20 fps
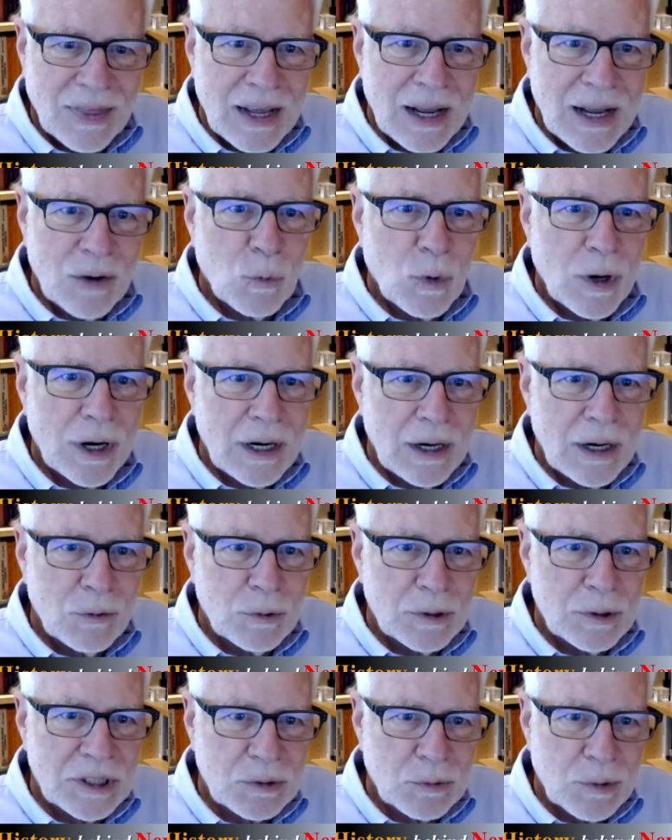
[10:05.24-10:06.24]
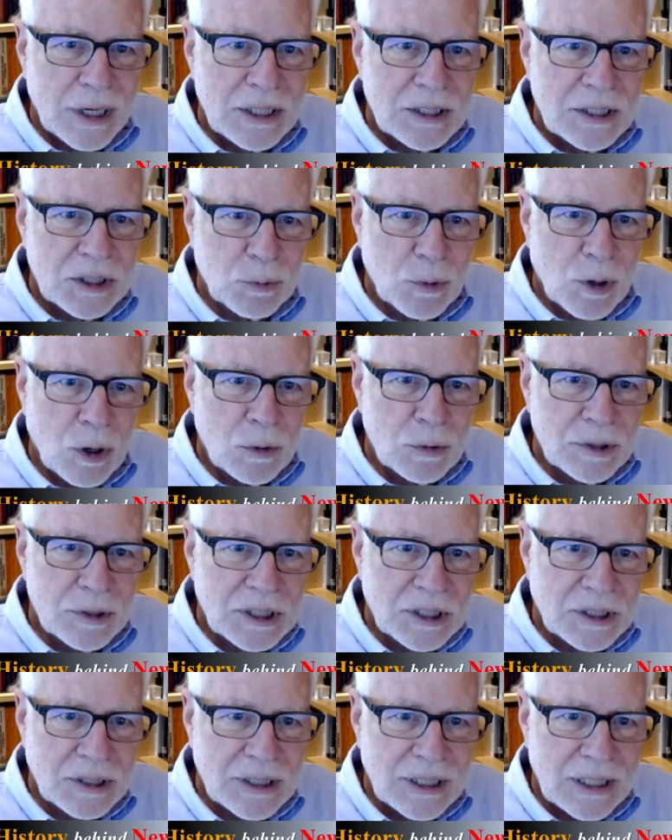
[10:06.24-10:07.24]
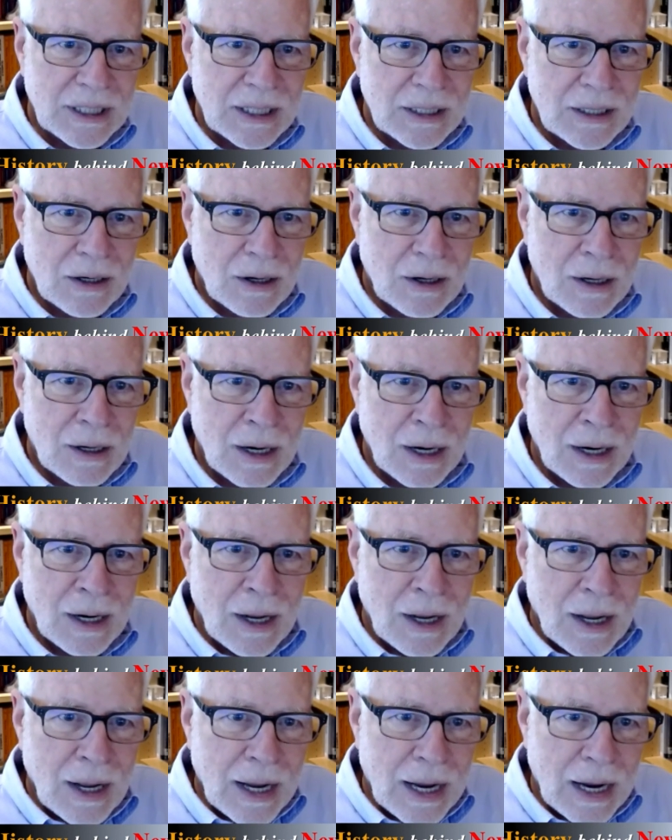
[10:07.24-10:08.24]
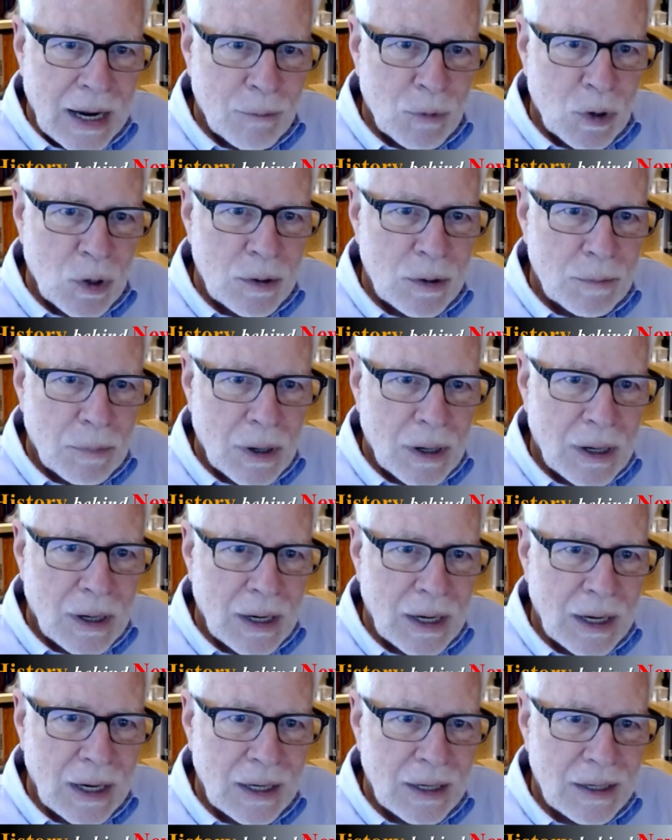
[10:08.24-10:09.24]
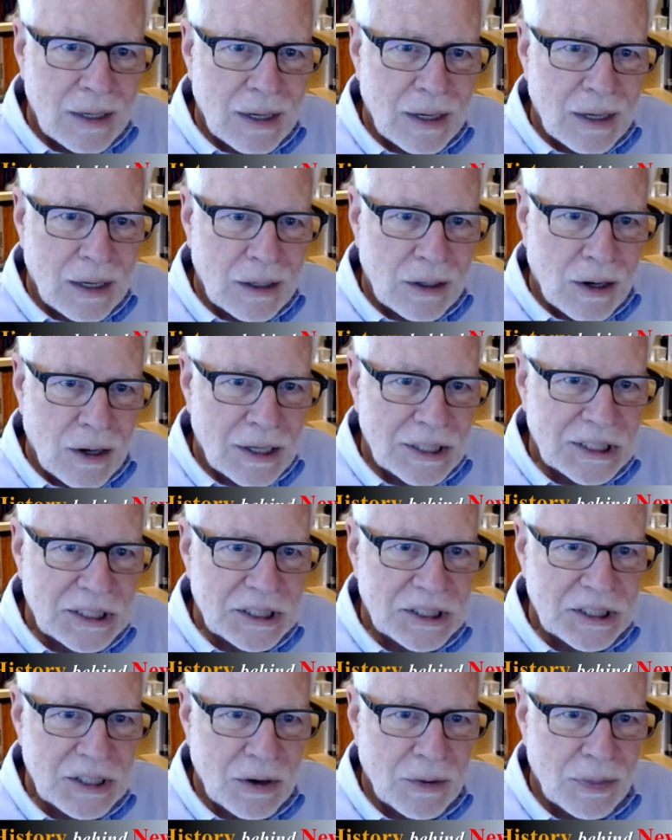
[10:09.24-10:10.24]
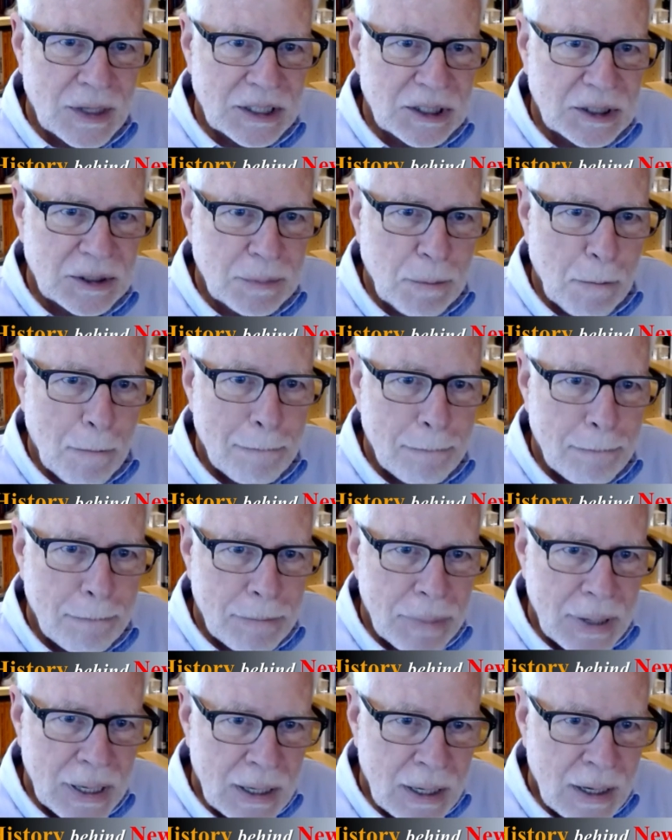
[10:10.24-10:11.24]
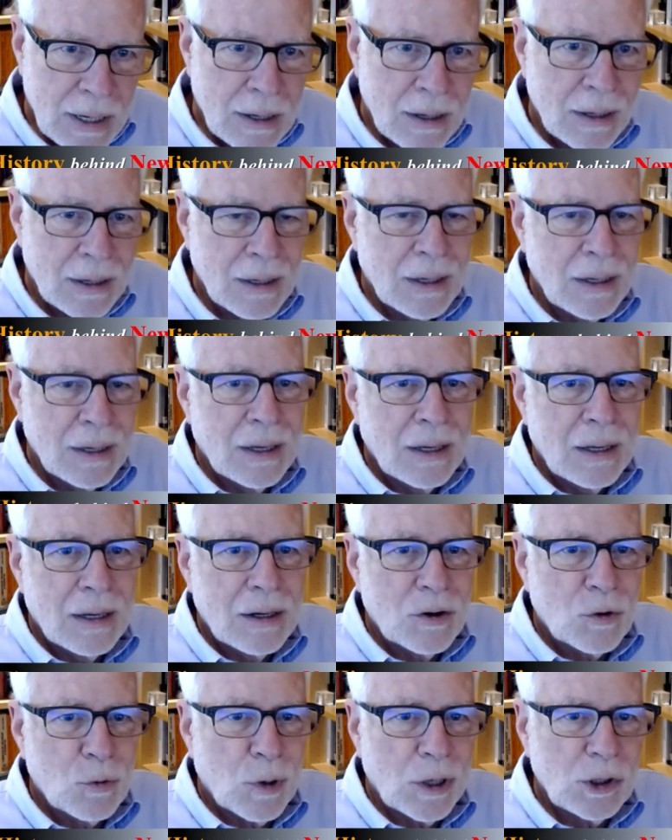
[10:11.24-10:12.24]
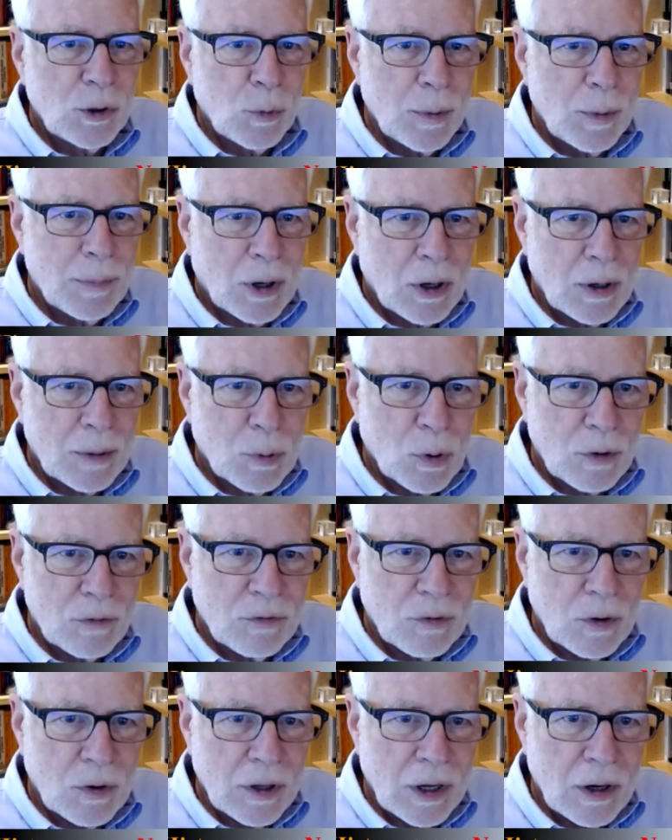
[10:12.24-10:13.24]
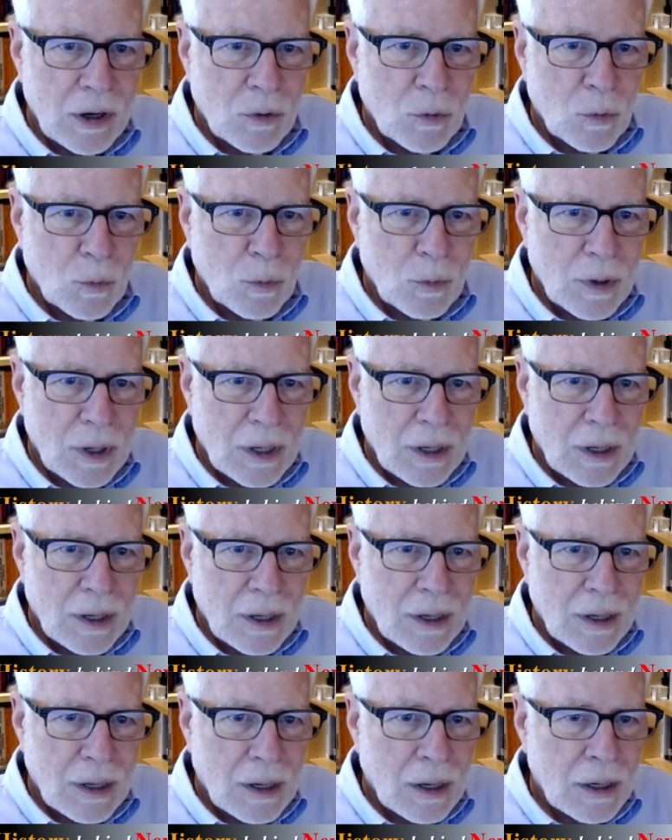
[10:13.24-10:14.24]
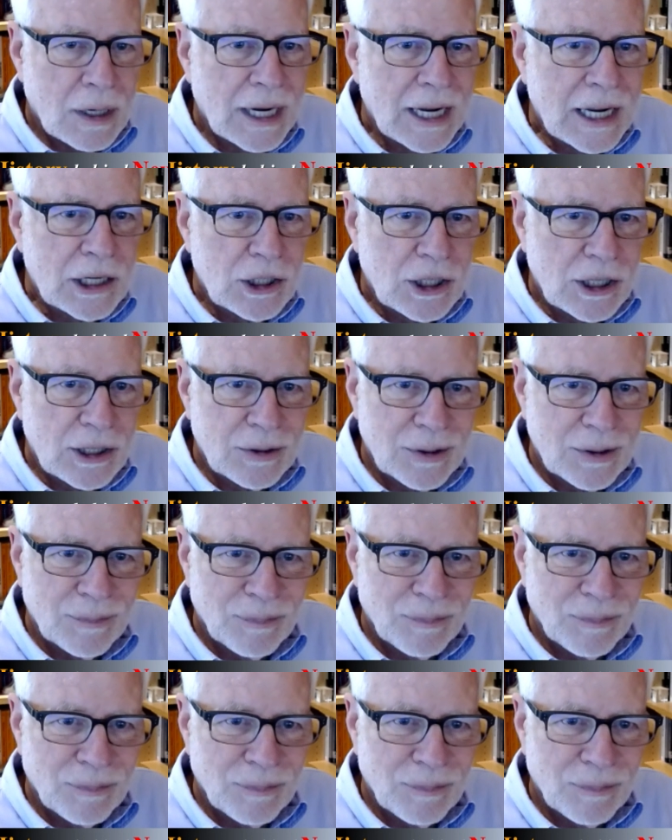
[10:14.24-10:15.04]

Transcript: then when interest rates rose, it got hammered by uh, losses on this big treasury bond portfolio, uh, unhedged